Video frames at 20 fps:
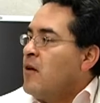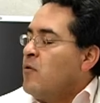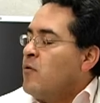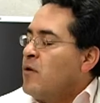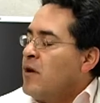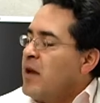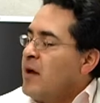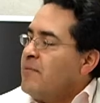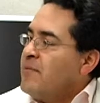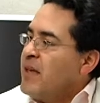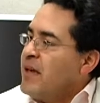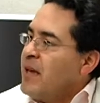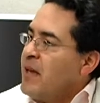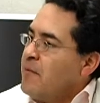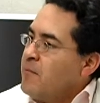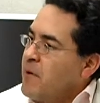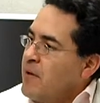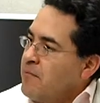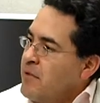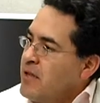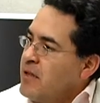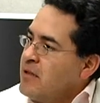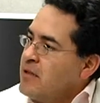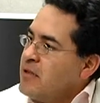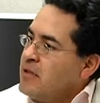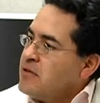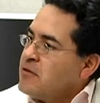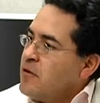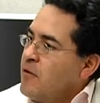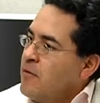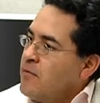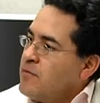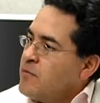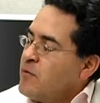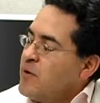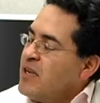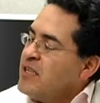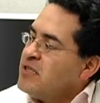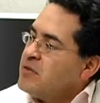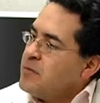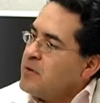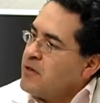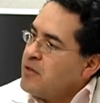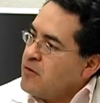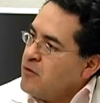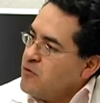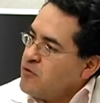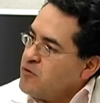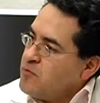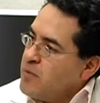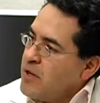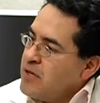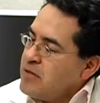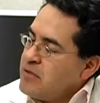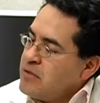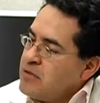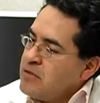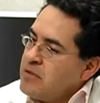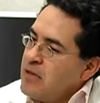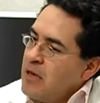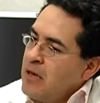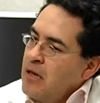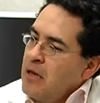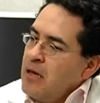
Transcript: we have the capabilities of transferring those patients.